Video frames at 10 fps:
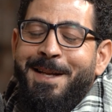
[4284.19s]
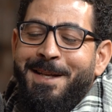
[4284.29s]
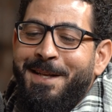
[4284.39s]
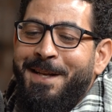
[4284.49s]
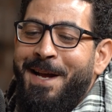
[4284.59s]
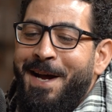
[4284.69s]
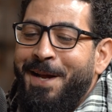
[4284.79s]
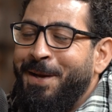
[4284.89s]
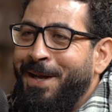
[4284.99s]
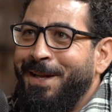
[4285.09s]

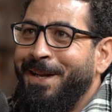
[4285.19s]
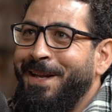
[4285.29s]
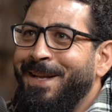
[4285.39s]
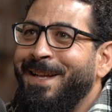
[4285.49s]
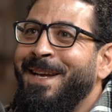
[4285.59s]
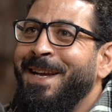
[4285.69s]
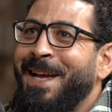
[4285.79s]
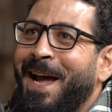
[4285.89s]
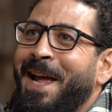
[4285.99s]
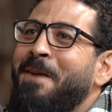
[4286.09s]

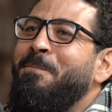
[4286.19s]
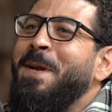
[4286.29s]
I have